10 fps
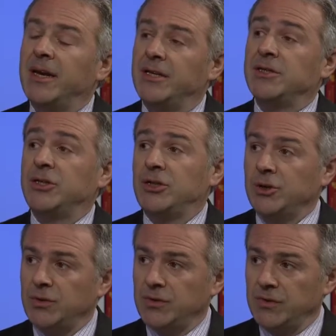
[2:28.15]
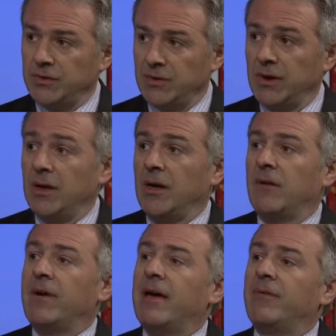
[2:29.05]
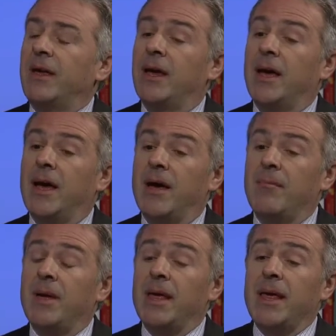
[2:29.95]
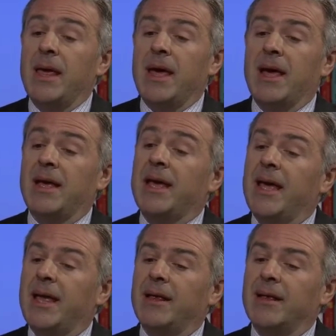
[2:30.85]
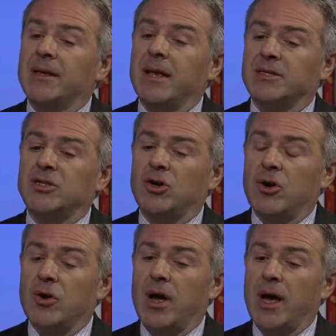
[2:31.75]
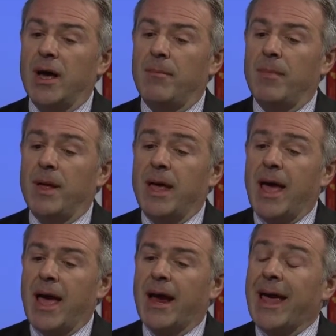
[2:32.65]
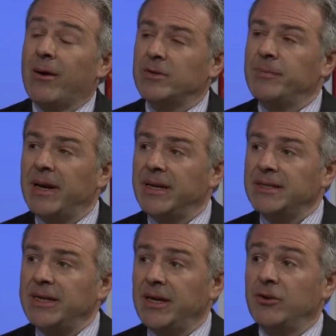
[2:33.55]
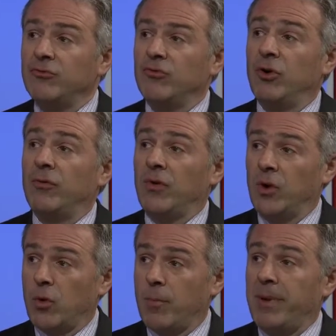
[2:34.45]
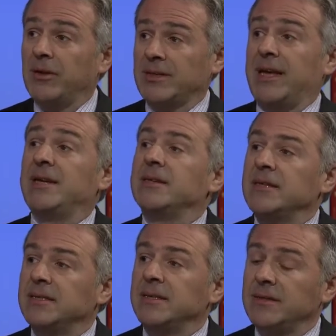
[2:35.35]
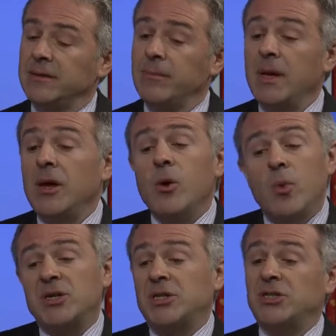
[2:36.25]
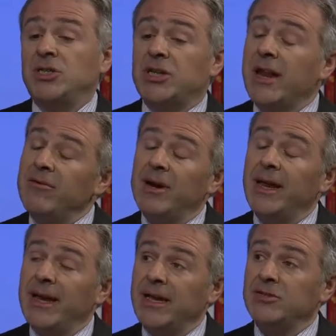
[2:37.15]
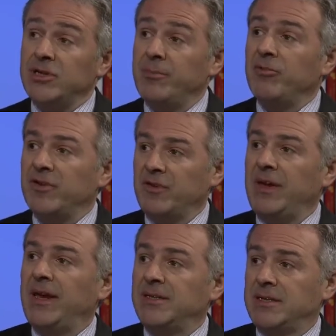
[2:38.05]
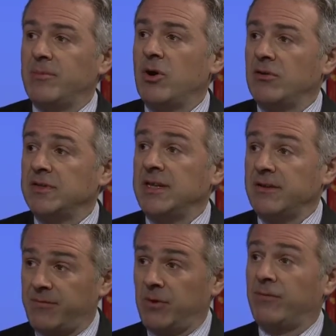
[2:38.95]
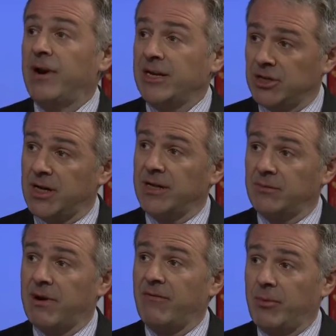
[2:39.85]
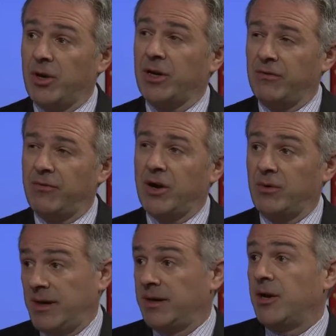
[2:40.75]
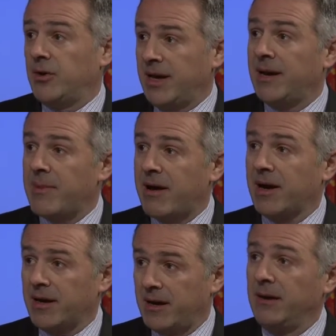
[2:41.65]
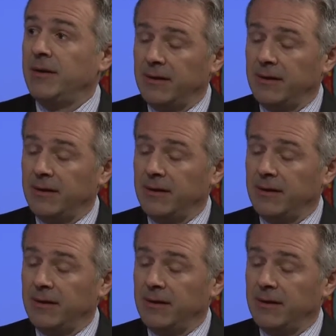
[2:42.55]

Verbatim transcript: institutions, of having um, a, strong um, accountability and rule of law built into the system, which generally in history precedes democracy, the full franchise where everybody could vote, including in America. Mm -hmm.